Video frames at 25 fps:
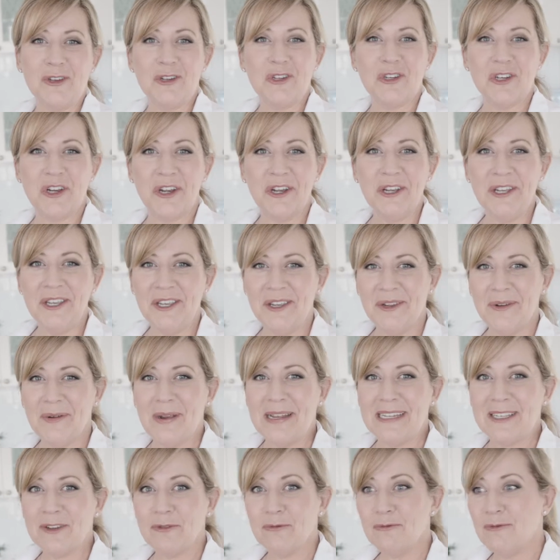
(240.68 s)
show you
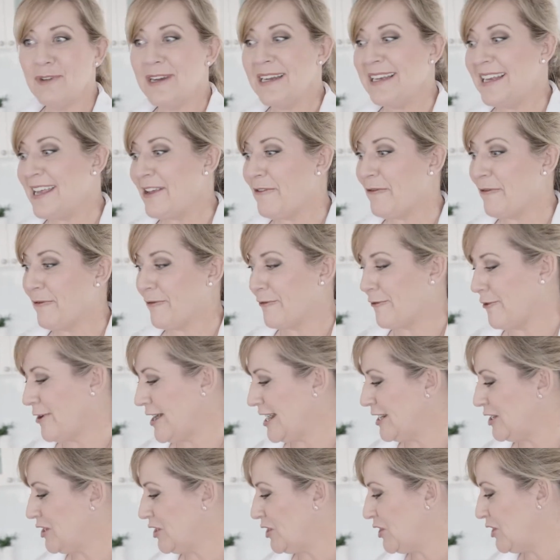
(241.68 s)
is a really
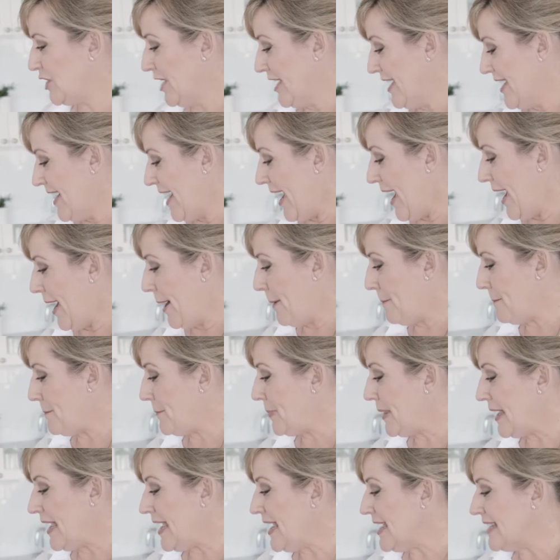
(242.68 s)
fresh
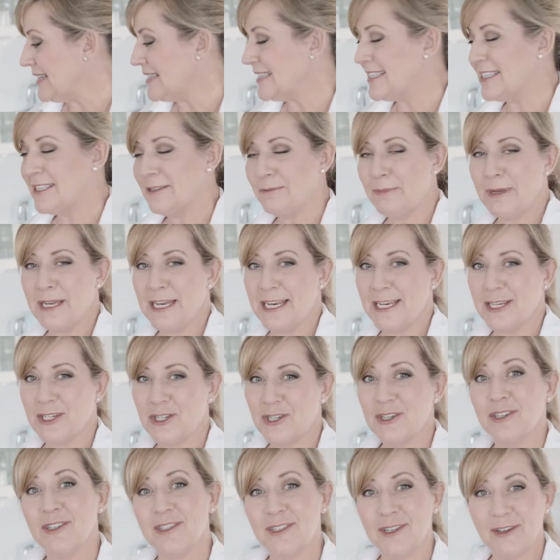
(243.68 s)
pea and spinach
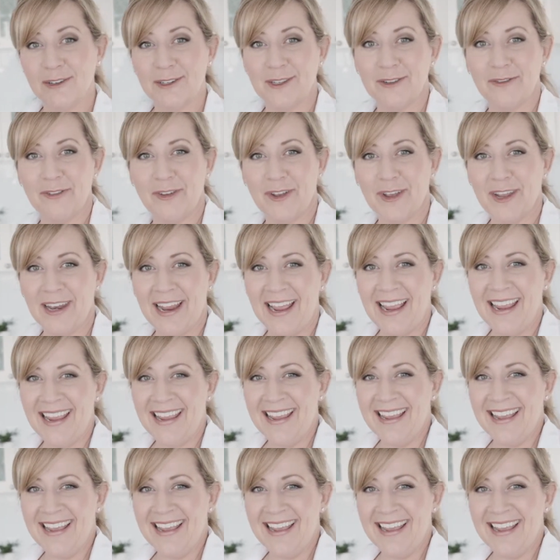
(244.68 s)
salsa verde.